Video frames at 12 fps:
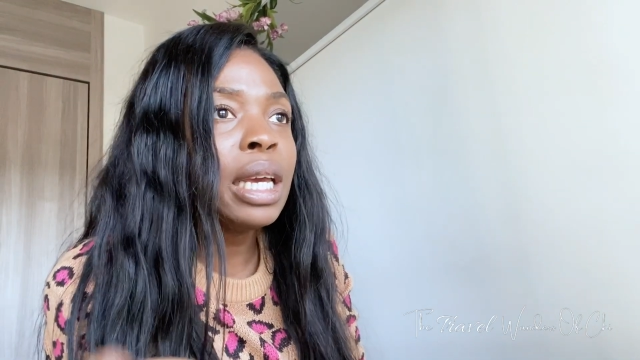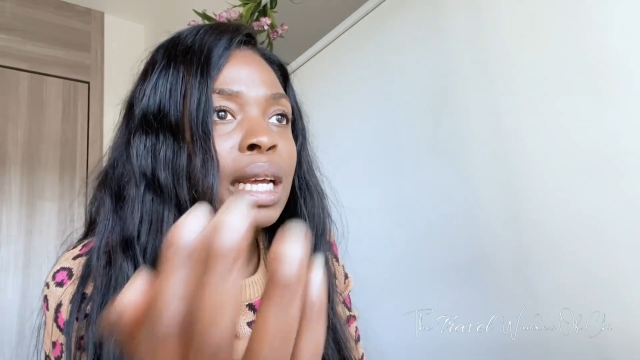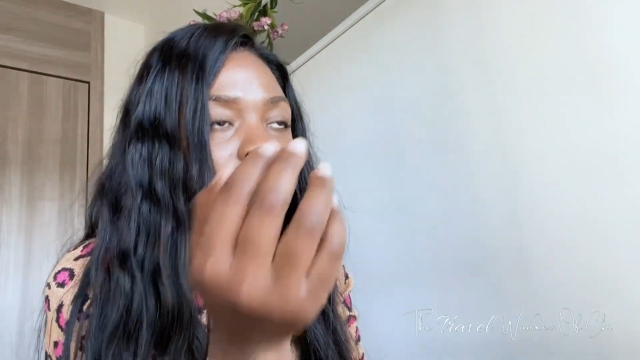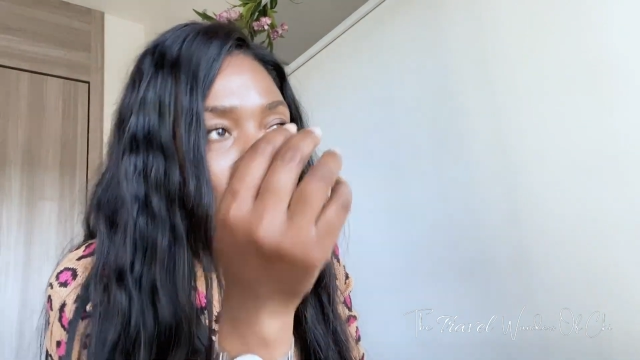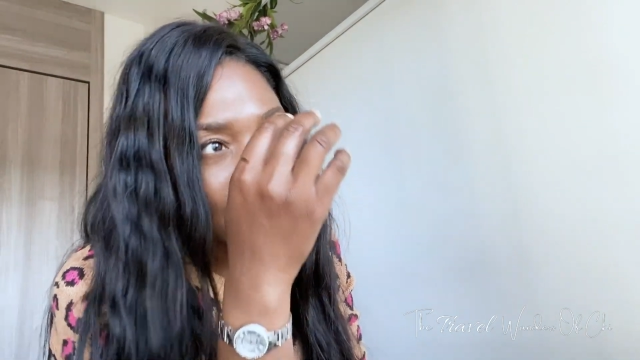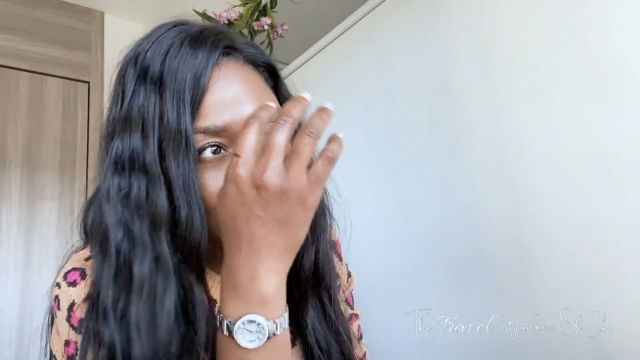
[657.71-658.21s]

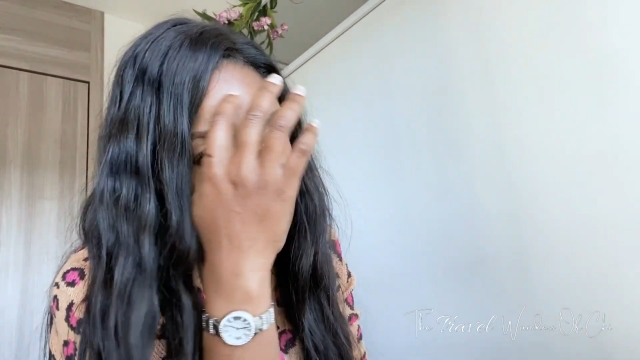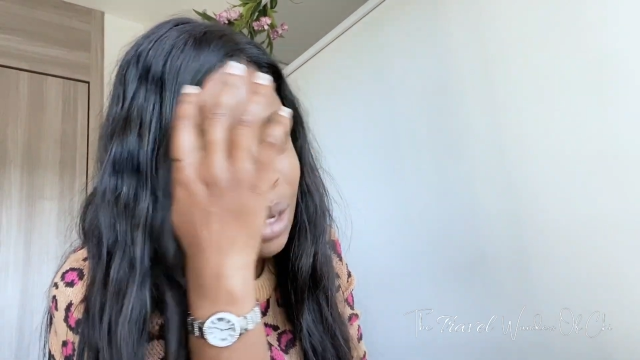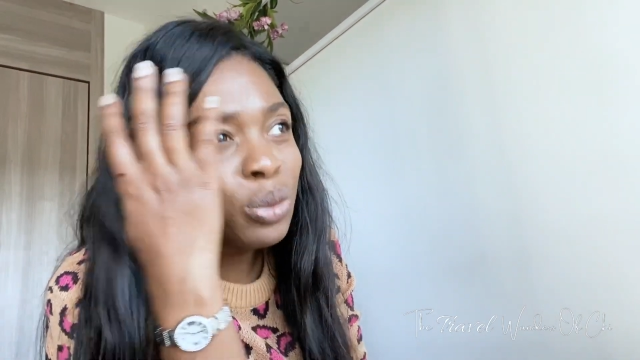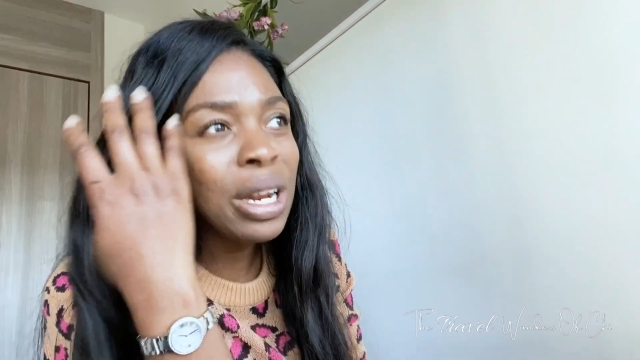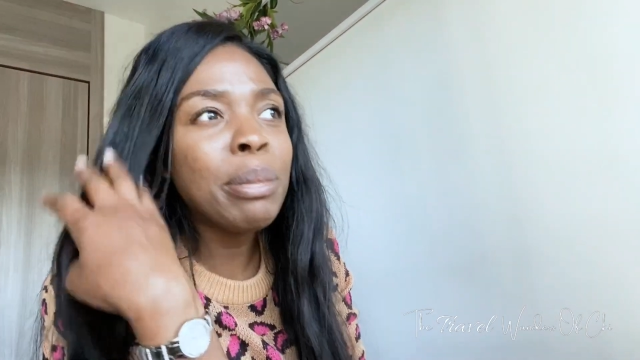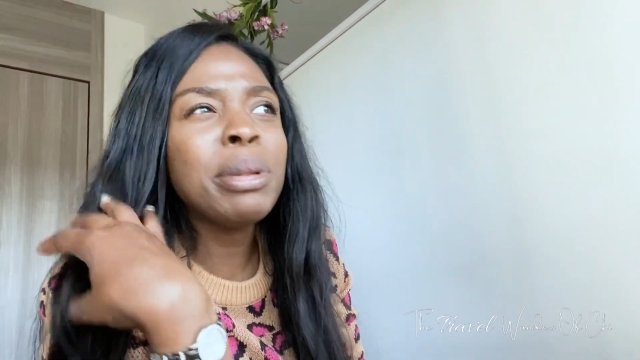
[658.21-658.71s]
and it's like,
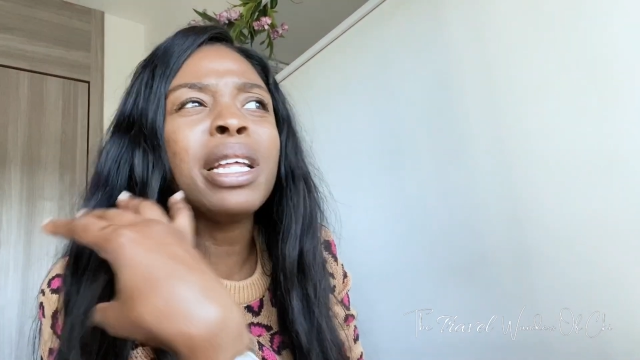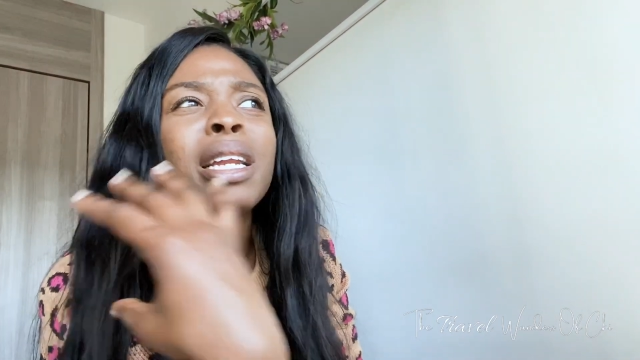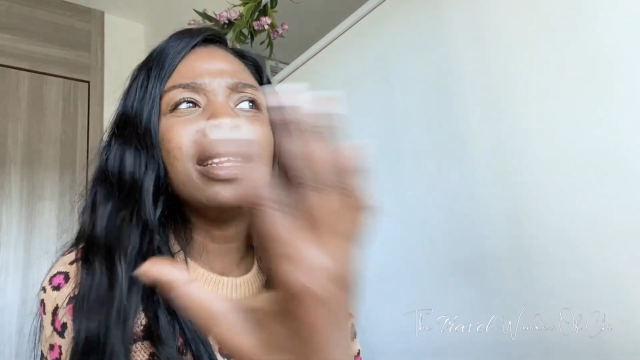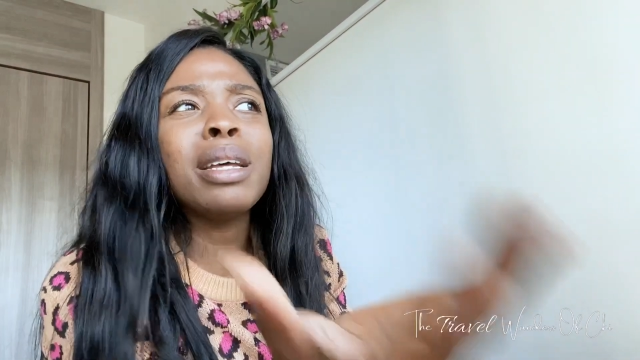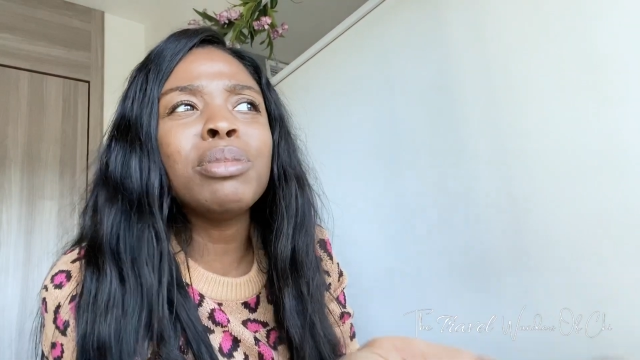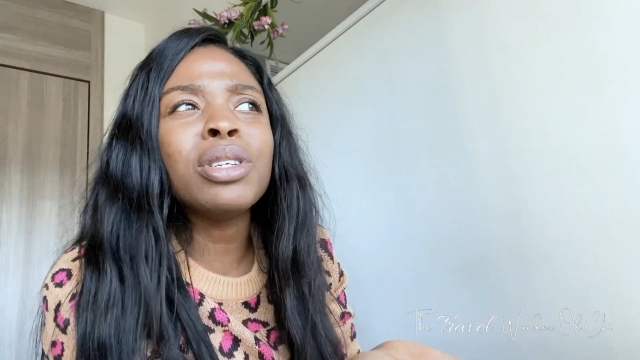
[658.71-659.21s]
will I be
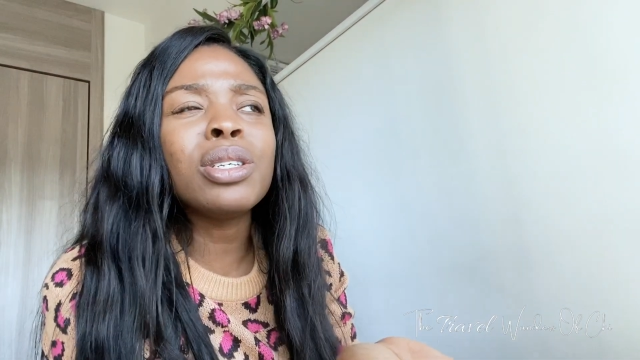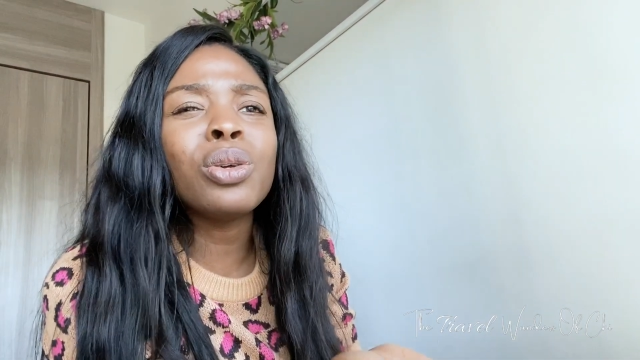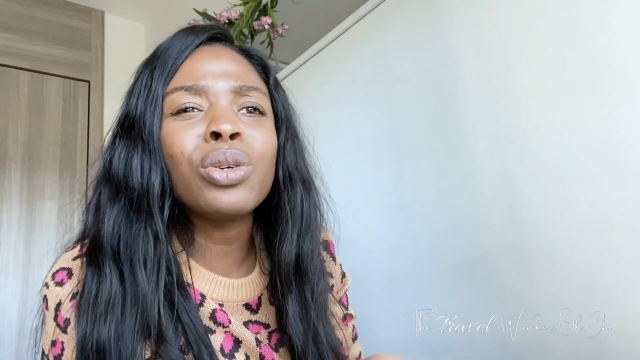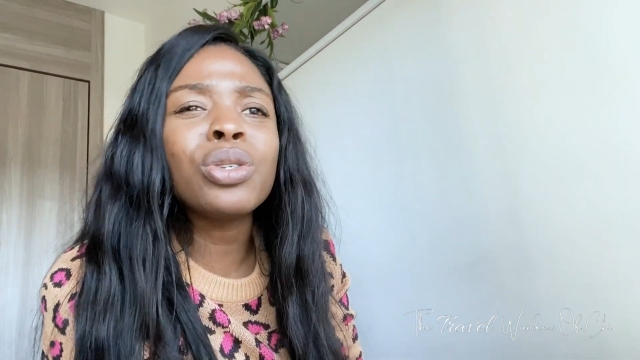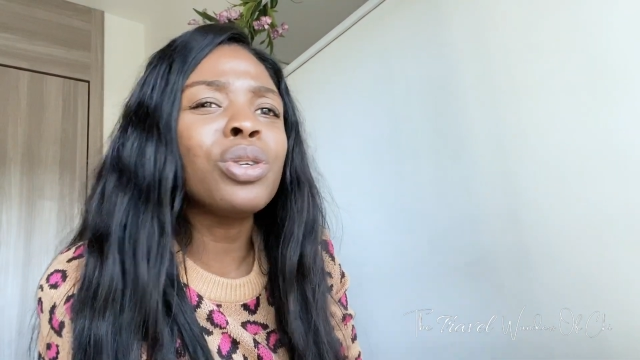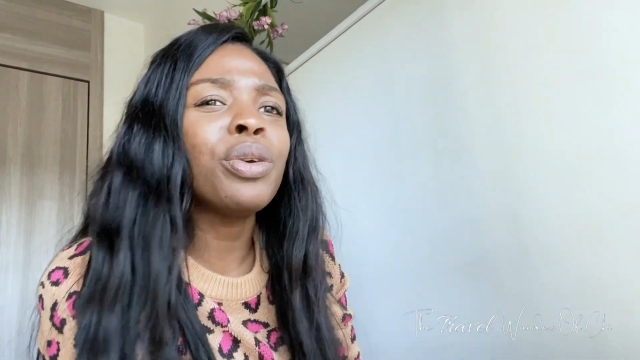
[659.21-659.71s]
telling them this
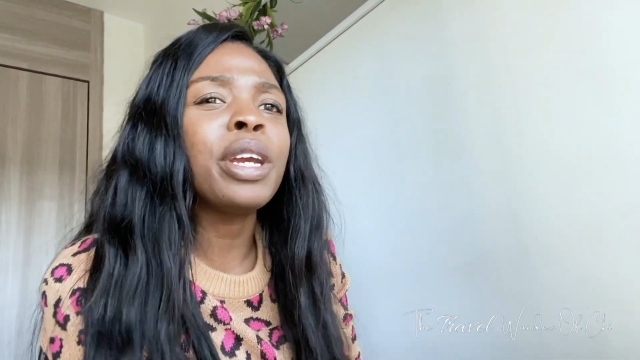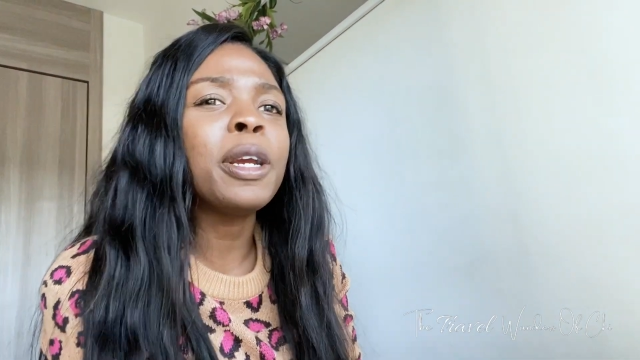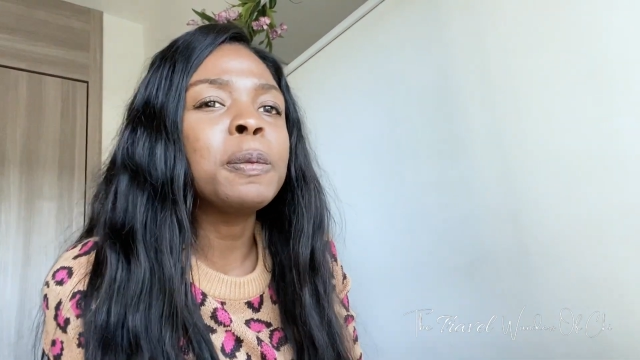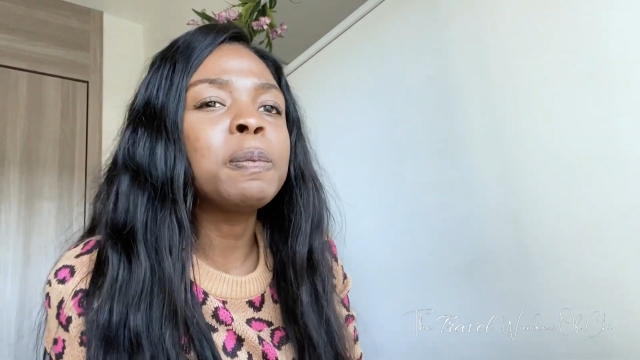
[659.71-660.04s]
long story?